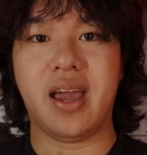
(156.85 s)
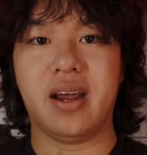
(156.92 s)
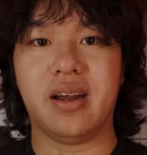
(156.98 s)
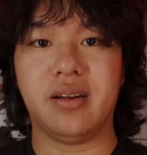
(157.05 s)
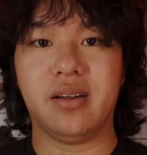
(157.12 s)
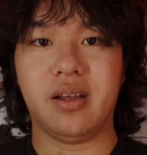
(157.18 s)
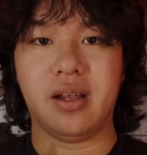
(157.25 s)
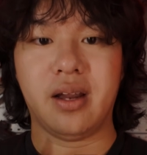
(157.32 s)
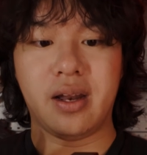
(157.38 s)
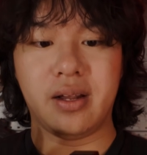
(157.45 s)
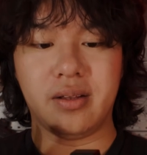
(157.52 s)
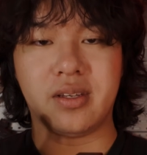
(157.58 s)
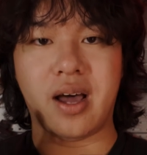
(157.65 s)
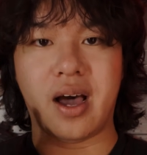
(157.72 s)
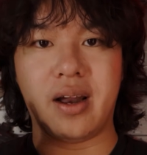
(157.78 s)
and
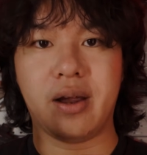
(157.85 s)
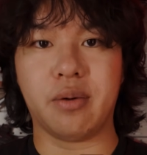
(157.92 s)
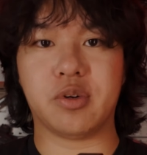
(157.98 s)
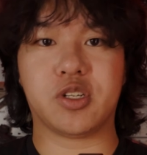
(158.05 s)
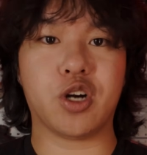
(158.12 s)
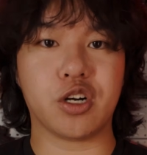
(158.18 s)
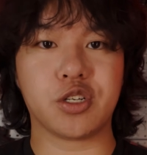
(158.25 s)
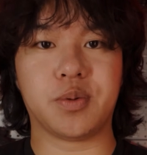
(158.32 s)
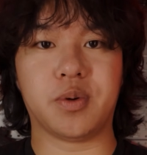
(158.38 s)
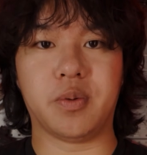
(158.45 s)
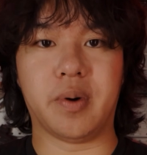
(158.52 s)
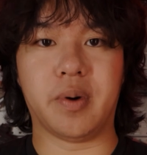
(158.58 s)
it's not a rechargeable